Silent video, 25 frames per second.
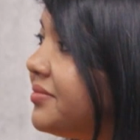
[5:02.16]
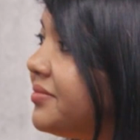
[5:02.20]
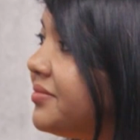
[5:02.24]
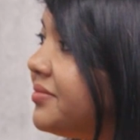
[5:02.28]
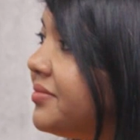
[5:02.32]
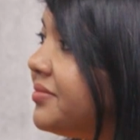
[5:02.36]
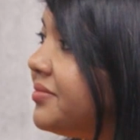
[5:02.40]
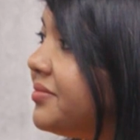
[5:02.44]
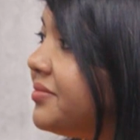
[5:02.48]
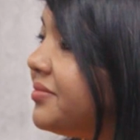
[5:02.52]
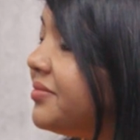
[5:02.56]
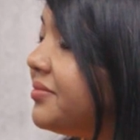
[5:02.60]

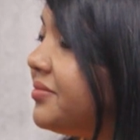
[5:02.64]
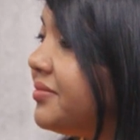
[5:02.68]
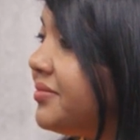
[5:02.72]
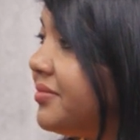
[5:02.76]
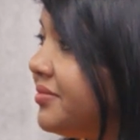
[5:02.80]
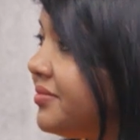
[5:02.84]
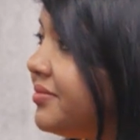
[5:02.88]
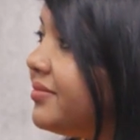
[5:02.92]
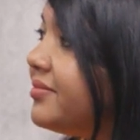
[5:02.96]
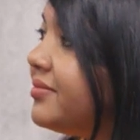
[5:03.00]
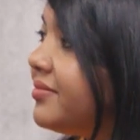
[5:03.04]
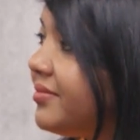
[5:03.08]

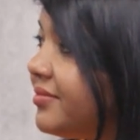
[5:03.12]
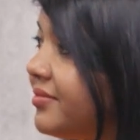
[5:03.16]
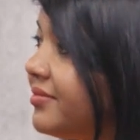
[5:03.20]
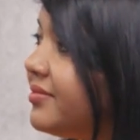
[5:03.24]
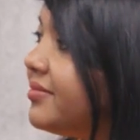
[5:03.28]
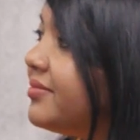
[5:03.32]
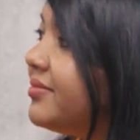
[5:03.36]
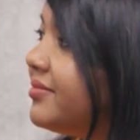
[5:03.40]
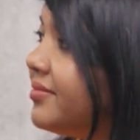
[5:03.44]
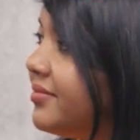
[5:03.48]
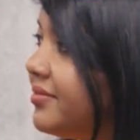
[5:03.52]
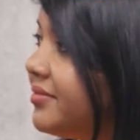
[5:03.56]

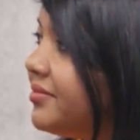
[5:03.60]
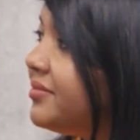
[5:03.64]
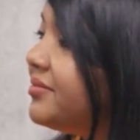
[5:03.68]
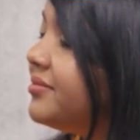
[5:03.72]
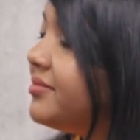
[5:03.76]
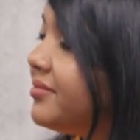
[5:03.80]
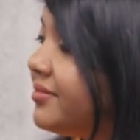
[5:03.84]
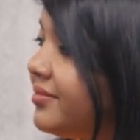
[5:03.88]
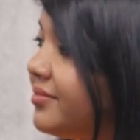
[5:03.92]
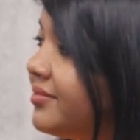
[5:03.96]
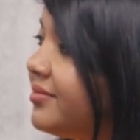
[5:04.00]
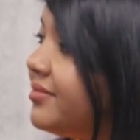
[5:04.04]

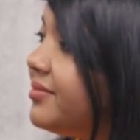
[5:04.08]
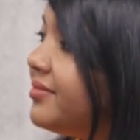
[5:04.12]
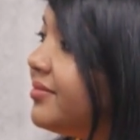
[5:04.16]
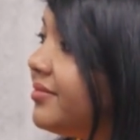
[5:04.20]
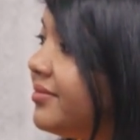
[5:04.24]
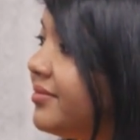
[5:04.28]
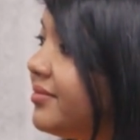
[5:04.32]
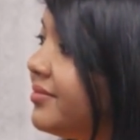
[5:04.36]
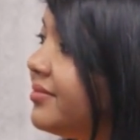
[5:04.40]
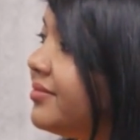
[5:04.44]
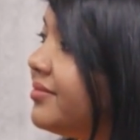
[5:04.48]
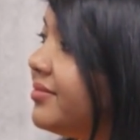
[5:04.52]

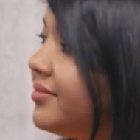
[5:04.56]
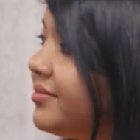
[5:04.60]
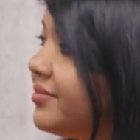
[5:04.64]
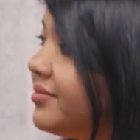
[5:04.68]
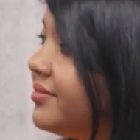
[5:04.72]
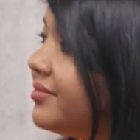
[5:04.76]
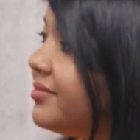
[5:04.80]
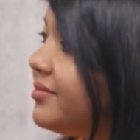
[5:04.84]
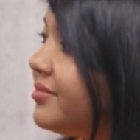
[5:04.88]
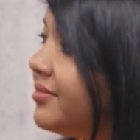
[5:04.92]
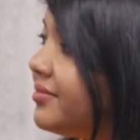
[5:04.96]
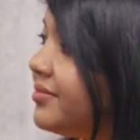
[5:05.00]

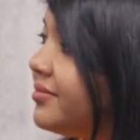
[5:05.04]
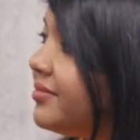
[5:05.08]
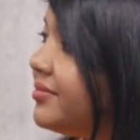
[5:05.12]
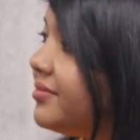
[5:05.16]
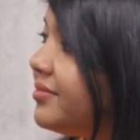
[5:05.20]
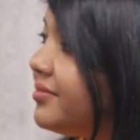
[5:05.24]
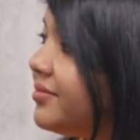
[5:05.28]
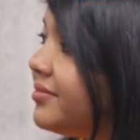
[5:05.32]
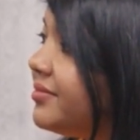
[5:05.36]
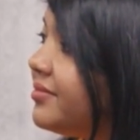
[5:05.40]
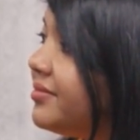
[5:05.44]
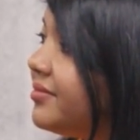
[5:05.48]

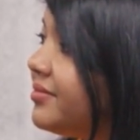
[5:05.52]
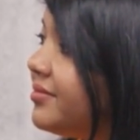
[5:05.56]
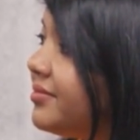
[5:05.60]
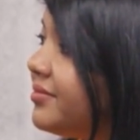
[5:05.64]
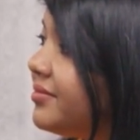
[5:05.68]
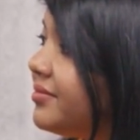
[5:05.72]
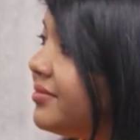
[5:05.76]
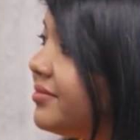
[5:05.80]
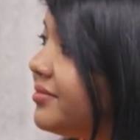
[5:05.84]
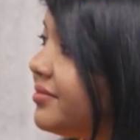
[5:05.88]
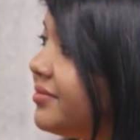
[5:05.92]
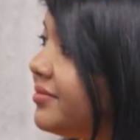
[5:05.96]

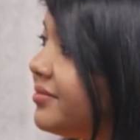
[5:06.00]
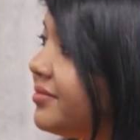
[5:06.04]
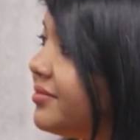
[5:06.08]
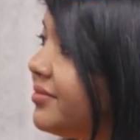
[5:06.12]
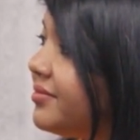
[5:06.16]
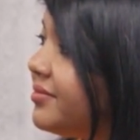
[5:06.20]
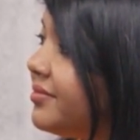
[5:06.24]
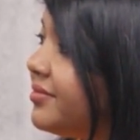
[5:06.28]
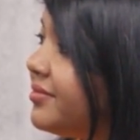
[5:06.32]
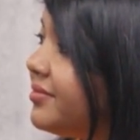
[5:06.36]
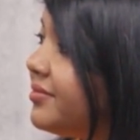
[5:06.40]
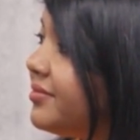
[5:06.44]

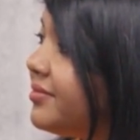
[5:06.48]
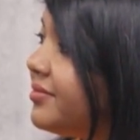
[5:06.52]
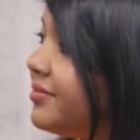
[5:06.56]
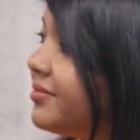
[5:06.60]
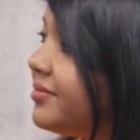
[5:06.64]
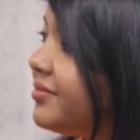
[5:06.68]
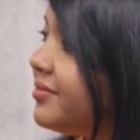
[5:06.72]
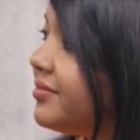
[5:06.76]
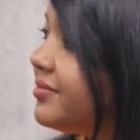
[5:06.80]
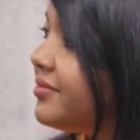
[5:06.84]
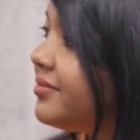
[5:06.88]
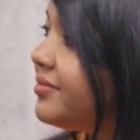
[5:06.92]

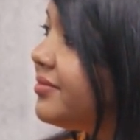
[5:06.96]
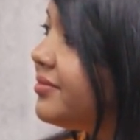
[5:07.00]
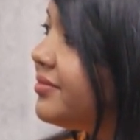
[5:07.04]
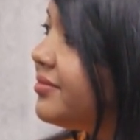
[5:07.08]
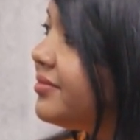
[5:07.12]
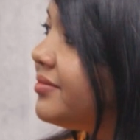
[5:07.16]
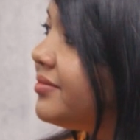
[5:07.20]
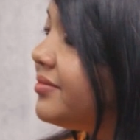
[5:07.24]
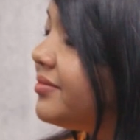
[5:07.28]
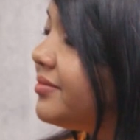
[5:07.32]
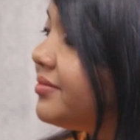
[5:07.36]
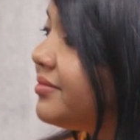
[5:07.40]

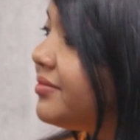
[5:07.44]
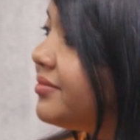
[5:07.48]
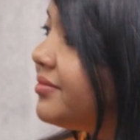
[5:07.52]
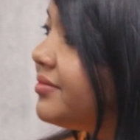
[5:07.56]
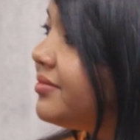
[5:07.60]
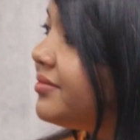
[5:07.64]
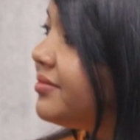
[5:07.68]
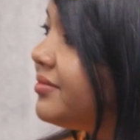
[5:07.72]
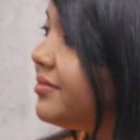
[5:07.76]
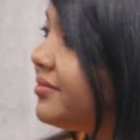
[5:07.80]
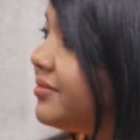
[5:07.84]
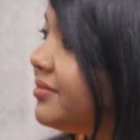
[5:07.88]

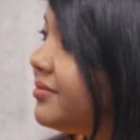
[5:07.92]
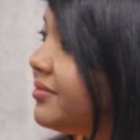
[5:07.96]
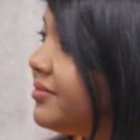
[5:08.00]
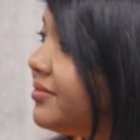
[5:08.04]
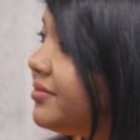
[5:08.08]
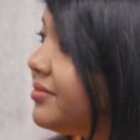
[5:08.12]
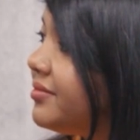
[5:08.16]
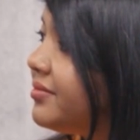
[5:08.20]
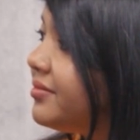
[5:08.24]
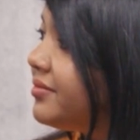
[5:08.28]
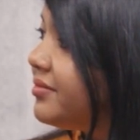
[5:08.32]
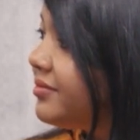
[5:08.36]

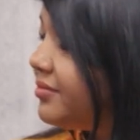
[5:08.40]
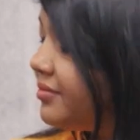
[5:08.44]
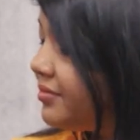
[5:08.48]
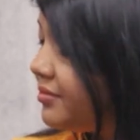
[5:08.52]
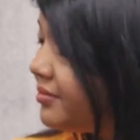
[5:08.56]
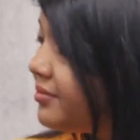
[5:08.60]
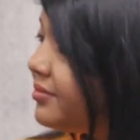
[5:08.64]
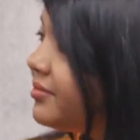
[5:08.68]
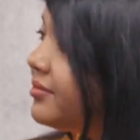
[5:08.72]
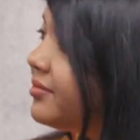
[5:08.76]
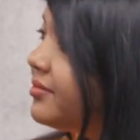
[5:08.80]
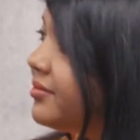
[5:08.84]

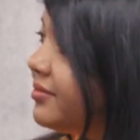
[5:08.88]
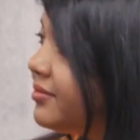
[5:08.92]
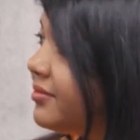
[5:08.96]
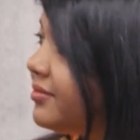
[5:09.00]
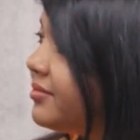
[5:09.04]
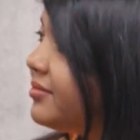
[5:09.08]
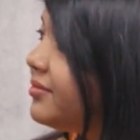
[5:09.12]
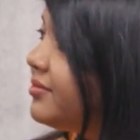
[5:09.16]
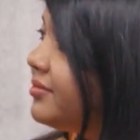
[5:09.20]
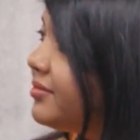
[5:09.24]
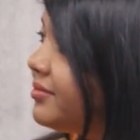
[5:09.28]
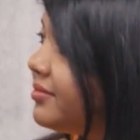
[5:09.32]

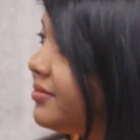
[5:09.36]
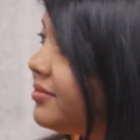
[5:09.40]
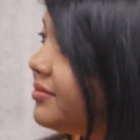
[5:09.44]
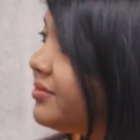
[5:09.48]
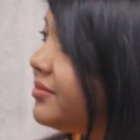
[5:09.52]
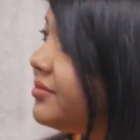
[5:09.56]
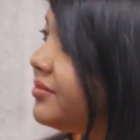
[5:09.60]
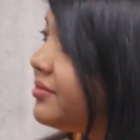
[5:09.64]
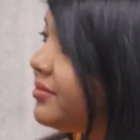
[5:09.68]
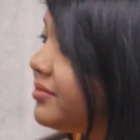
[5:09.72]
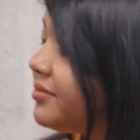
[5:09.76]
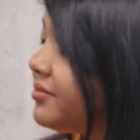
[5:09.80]

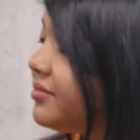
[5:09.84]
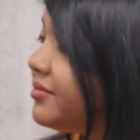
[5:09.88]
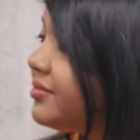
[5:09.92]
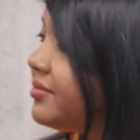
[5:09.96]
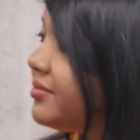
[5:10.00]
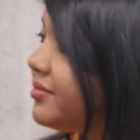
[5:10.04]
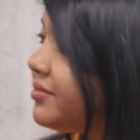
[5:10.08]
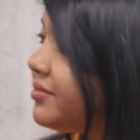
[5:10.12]
(not speaking)